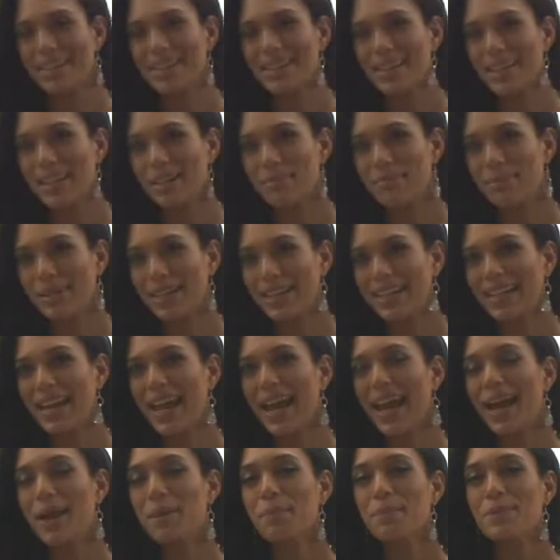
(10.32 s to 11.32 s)
it's going to be an
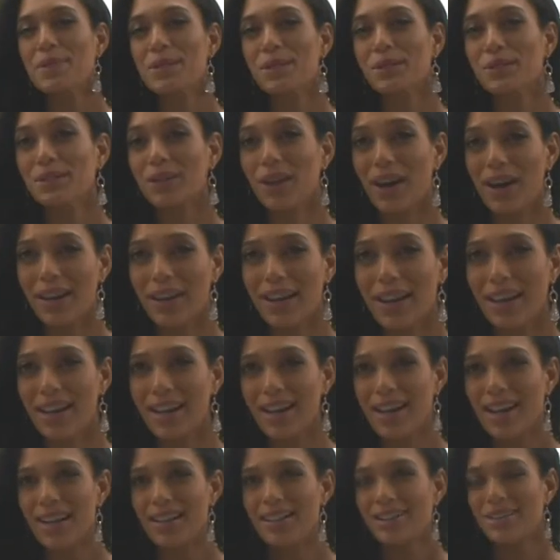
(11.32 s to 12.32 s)
absolute honor
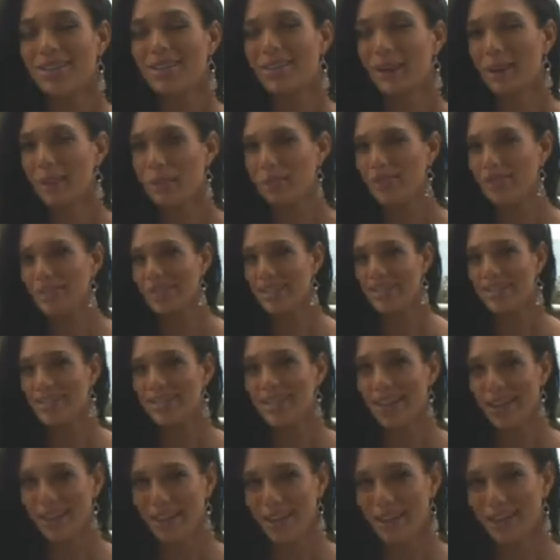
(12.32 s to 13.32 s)
to
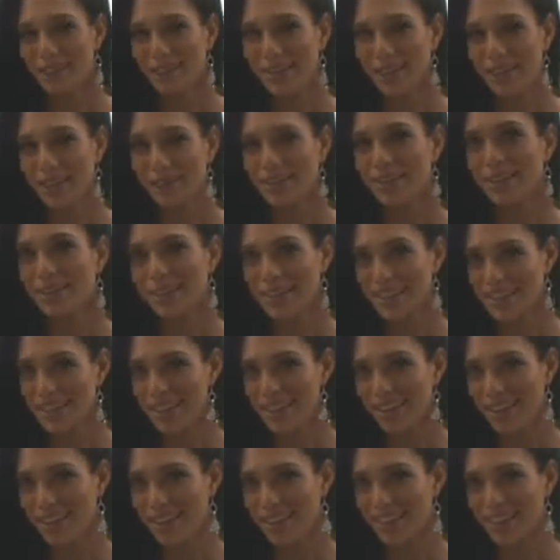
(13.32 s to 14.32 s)
represent South Africa within
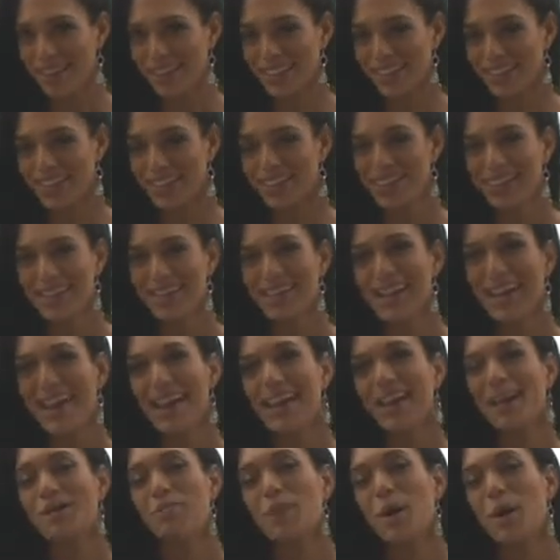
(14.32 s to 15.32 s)
South Africa
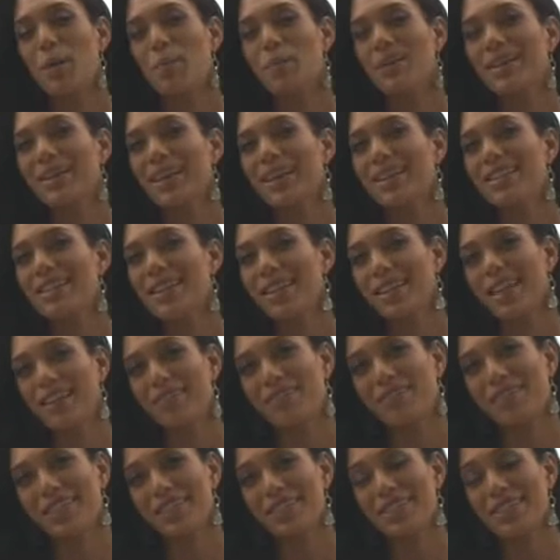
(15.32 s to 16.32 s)
and I'm hoping that South
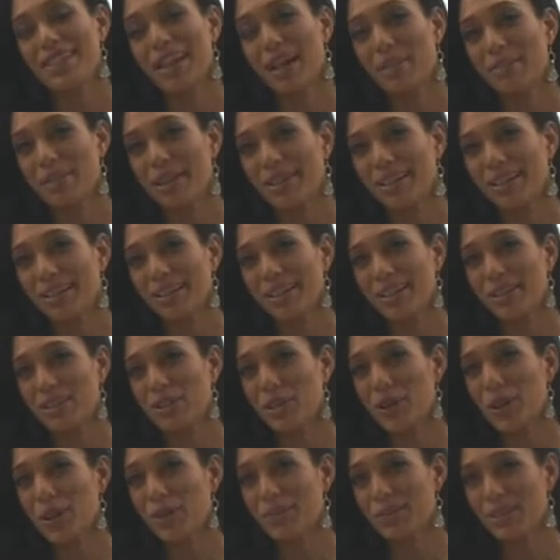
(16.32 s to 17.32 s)
Africans come out in their
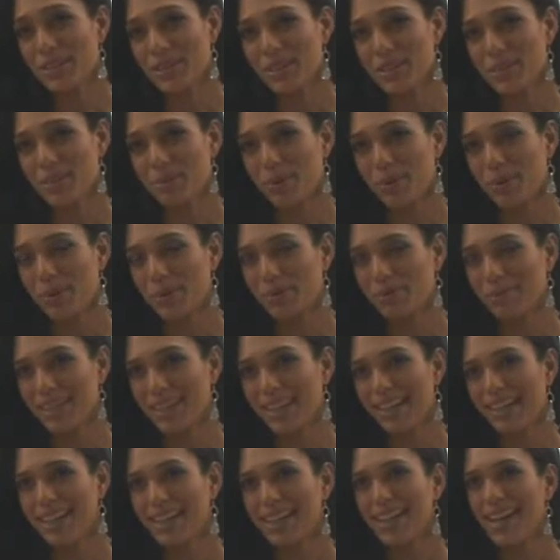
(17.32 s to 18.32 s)
droves to support
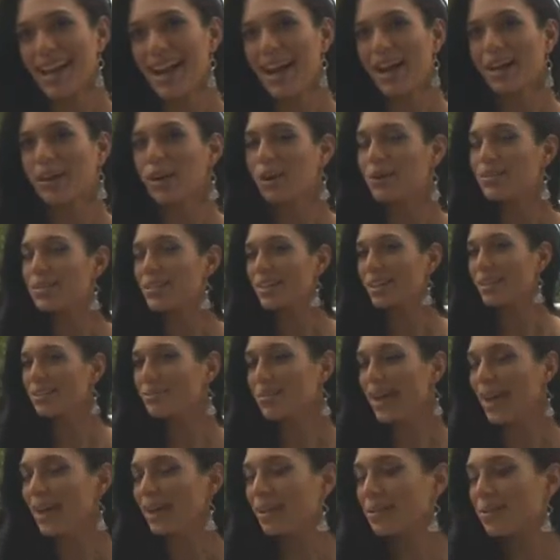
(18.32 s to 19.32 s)
me. I know it's going
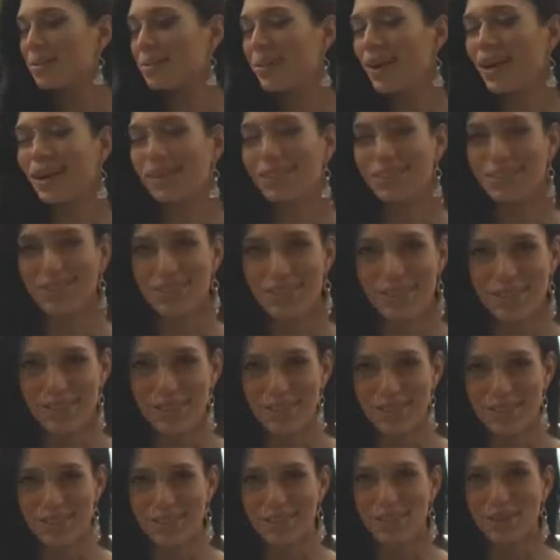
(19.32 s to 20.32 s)
to make a world of
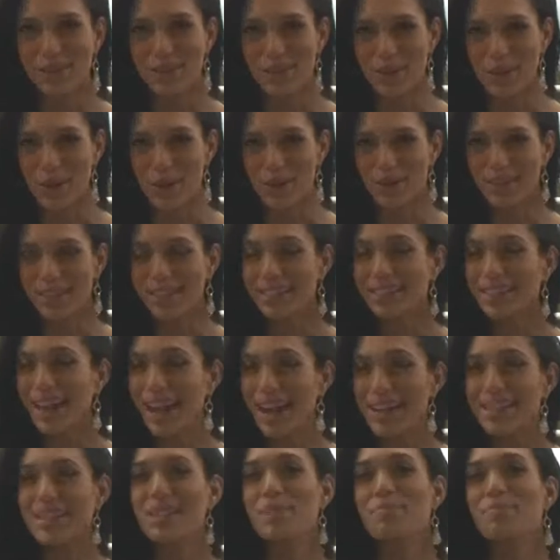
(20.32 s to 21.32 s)
difference to know that
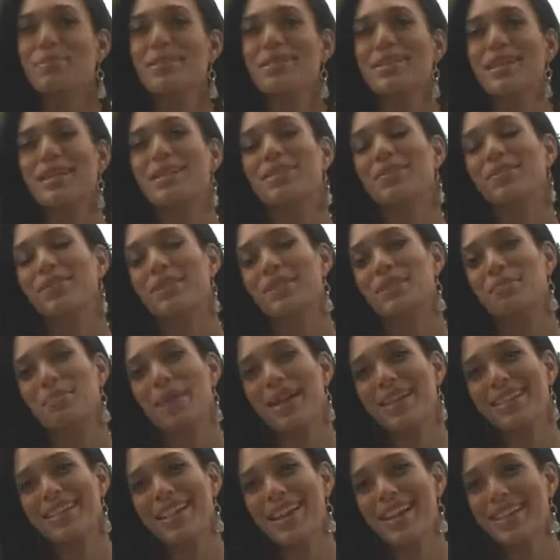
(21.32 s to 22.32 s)
90% of the
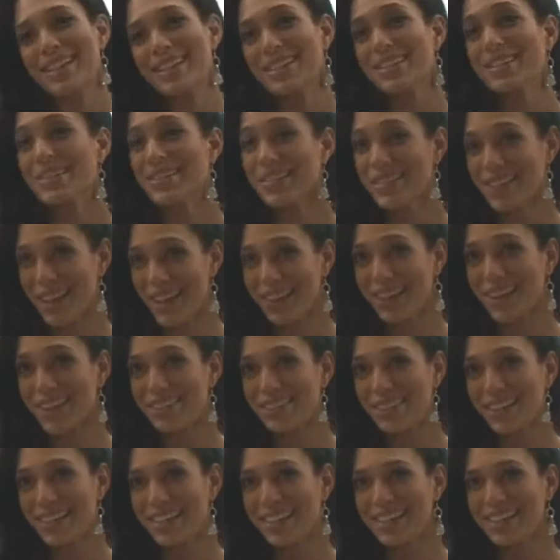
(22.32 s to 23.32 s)
spectators are South
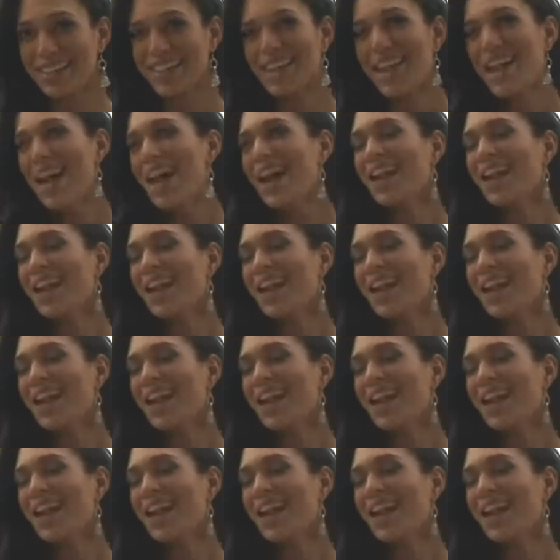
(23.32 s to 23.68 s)
African